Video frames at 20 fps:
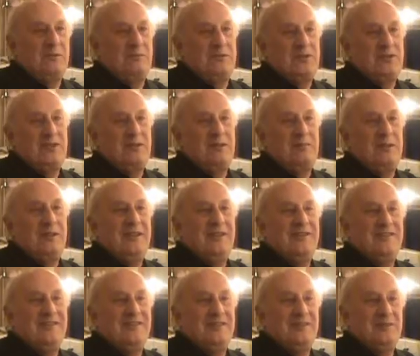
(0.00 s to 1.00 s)
Bazeeby,
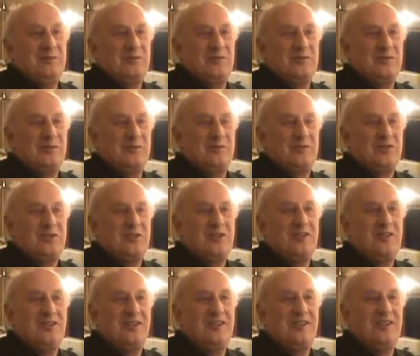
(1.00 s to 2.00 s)
who was a sort of a
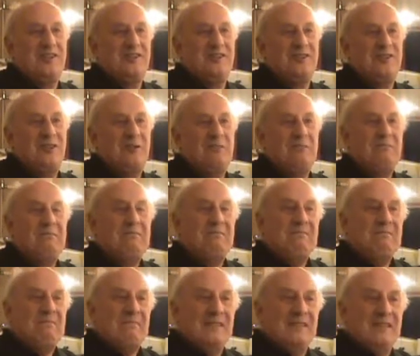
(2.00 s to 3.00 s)
sidekick to Tom.
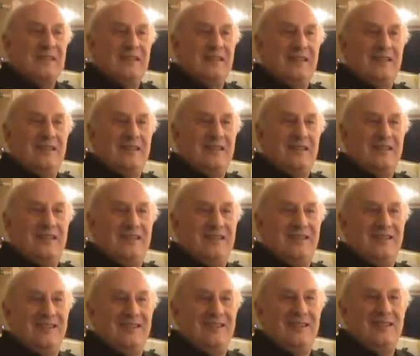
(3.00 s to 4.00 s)

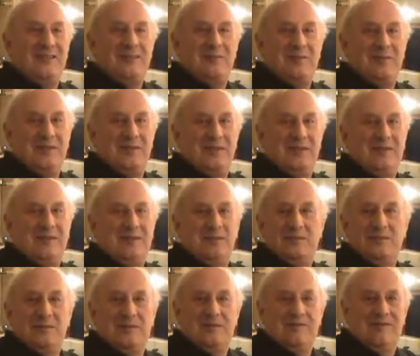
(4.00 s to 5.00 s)
And
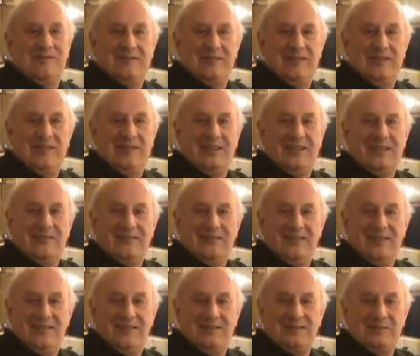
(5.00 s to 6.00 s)
all the daft
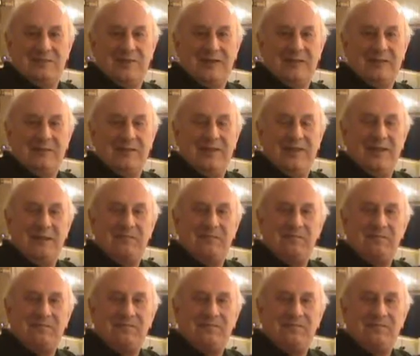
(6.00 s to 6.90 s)
things that we had with him.